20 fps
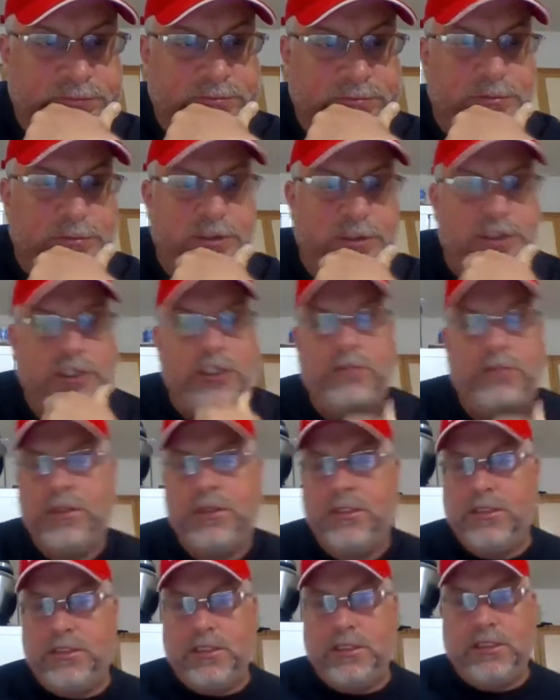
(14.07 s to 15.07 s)
In 2
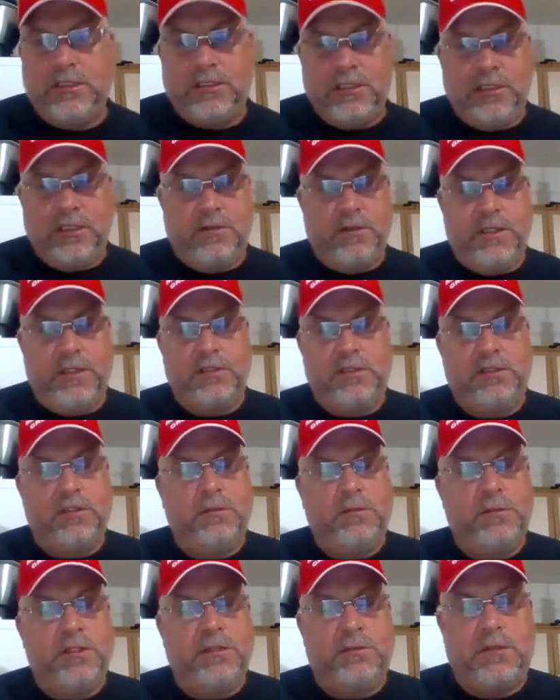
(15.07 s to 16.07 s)
minutes, I'll start. When it hits the
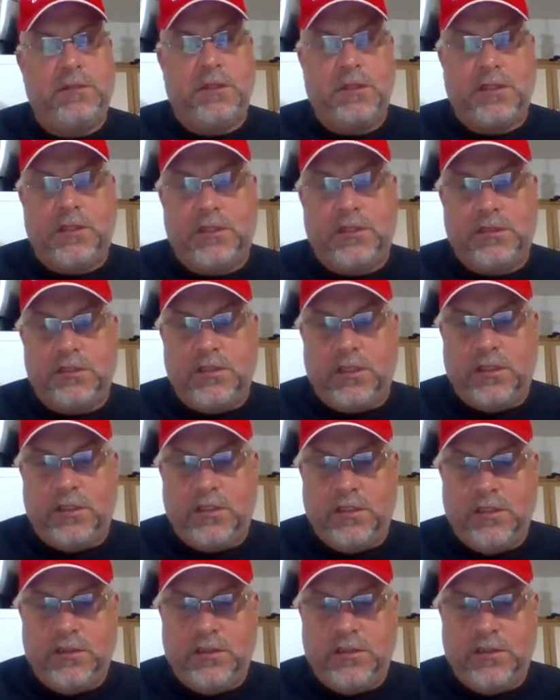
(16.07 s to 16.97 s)
2-minute mark, I'll start.